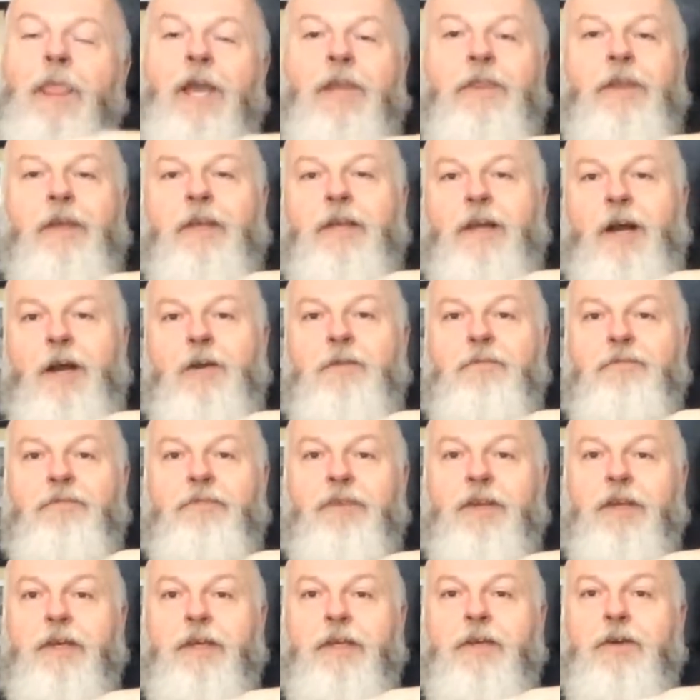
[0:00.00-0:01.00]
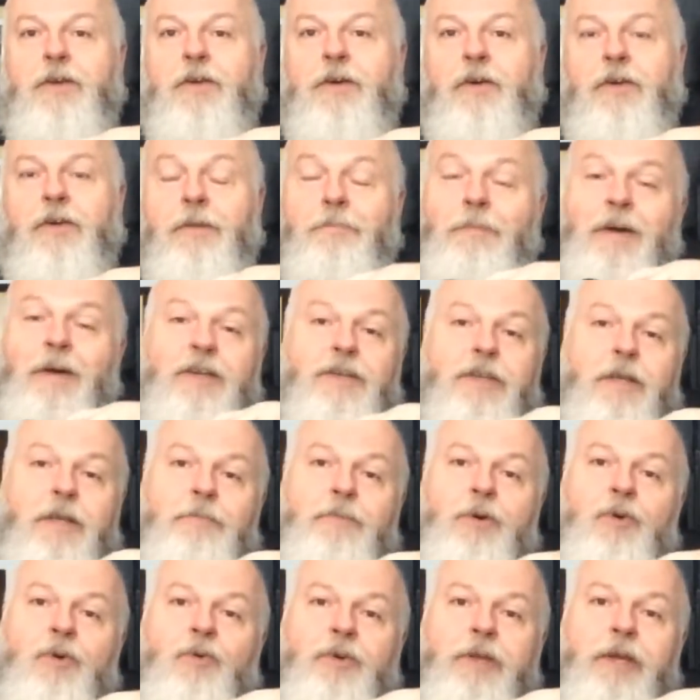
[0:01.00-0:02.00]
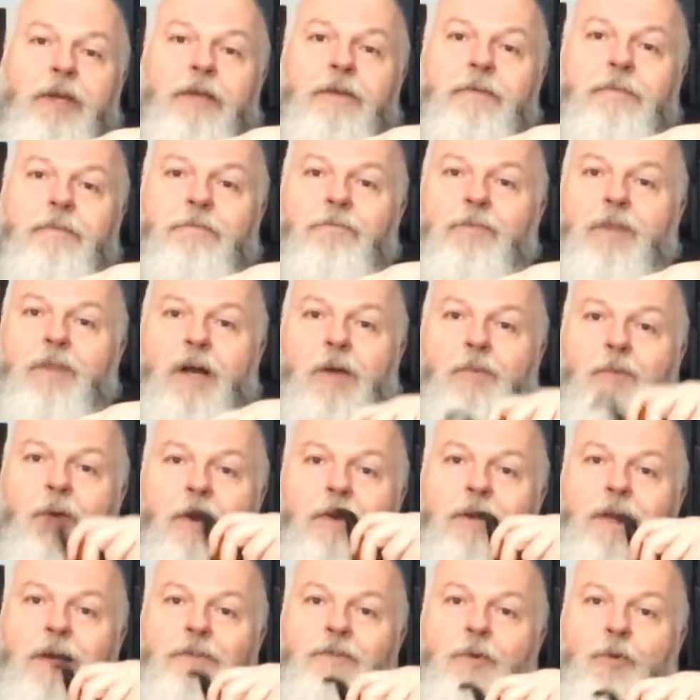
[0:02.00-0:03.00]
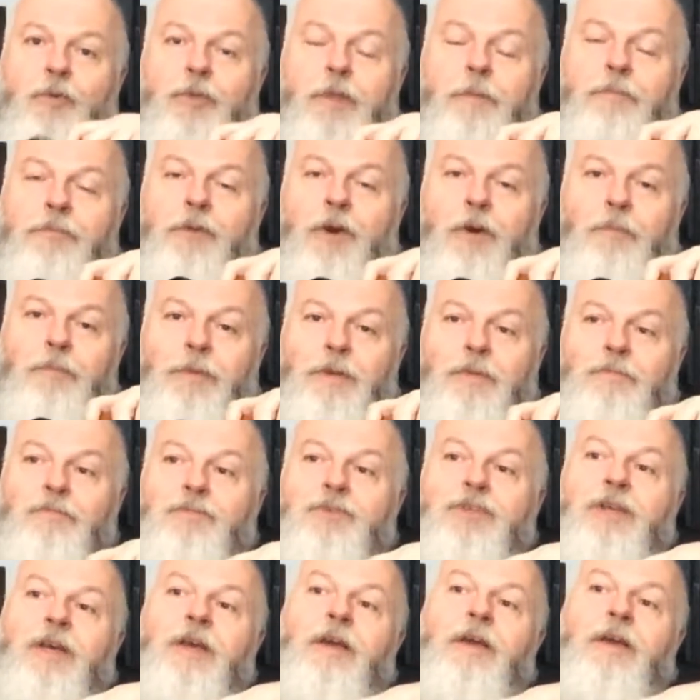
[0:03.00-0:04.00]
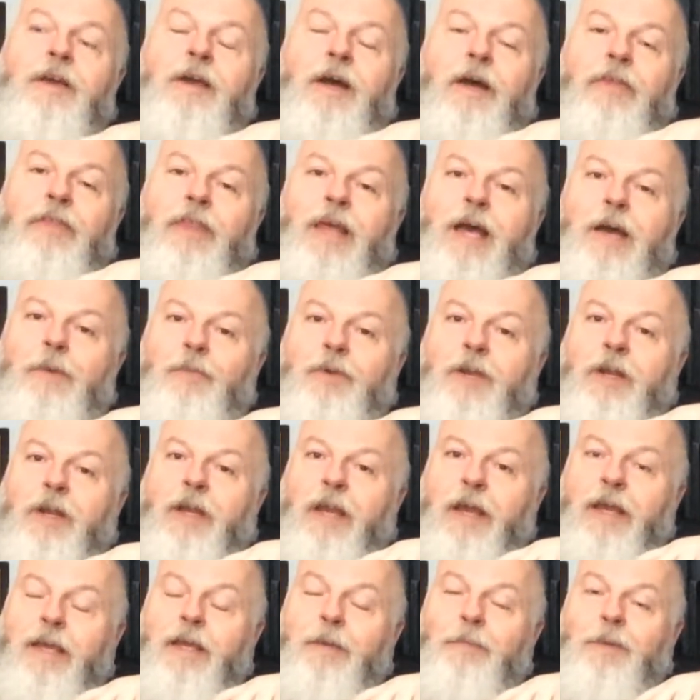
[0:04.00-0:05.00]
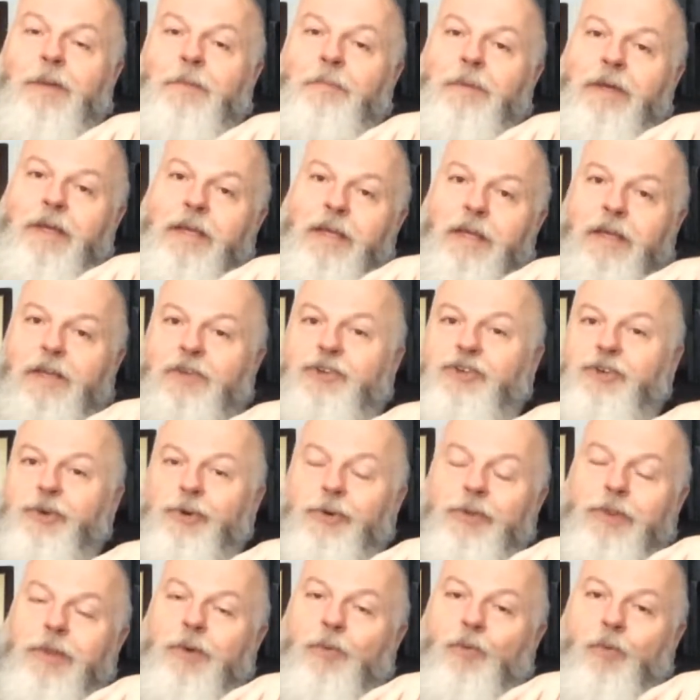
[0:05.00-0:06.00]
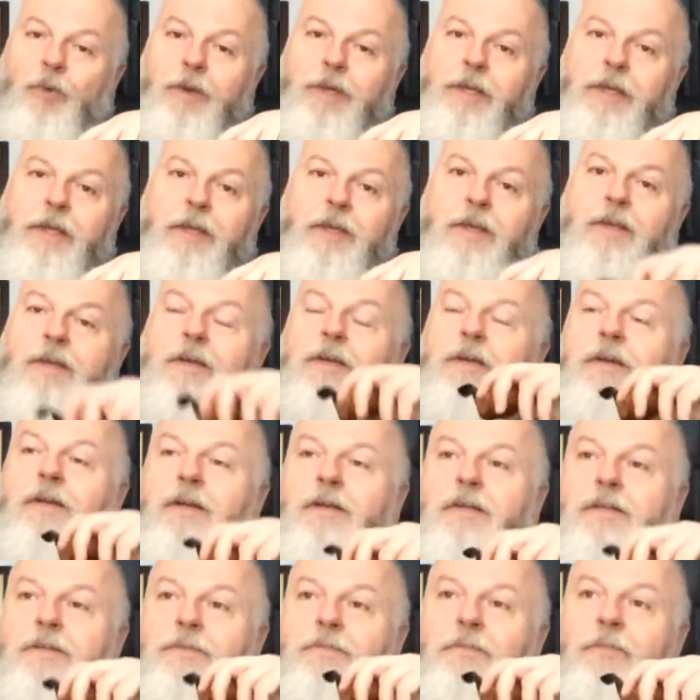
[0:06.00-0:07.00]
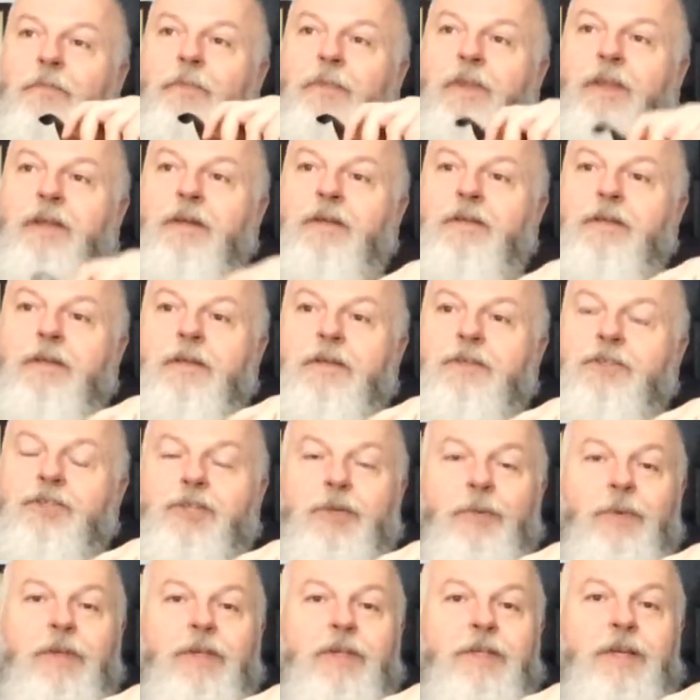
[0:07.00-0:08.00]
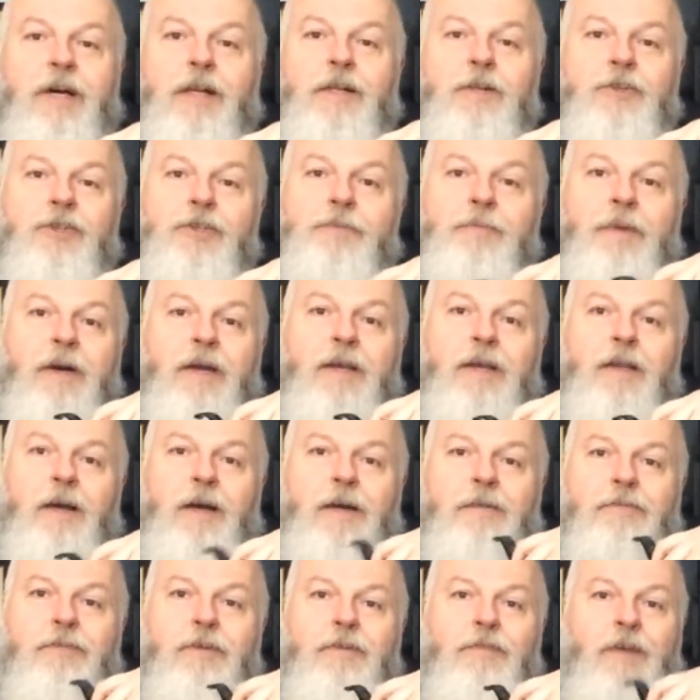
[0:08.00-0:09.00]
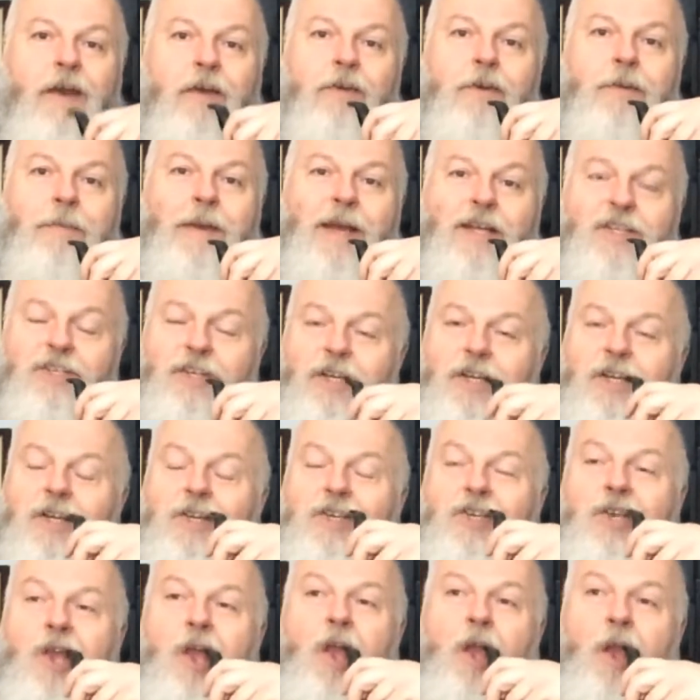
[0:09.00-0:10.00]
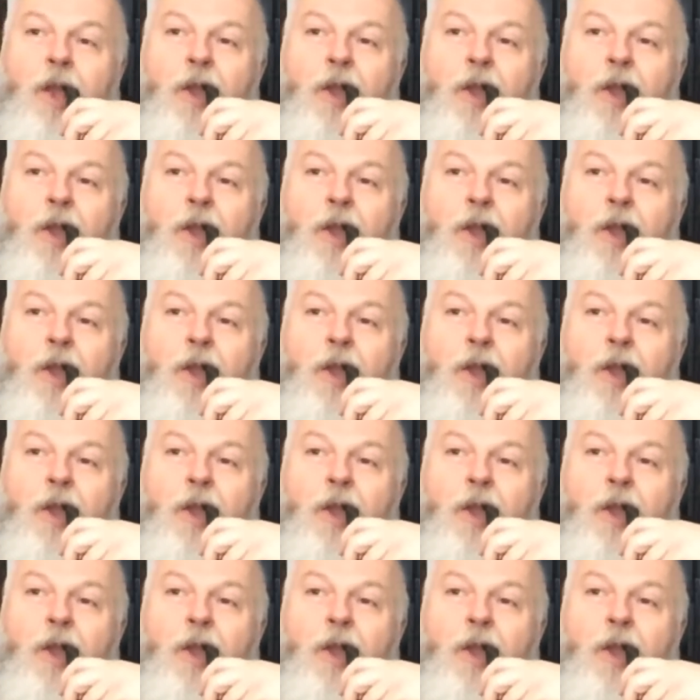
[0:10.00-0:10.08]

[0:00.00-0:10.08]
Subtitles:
And then hopefully on a Monday morning I won't have all the problems, and that would enable me during the week to indulge my love of aromatics.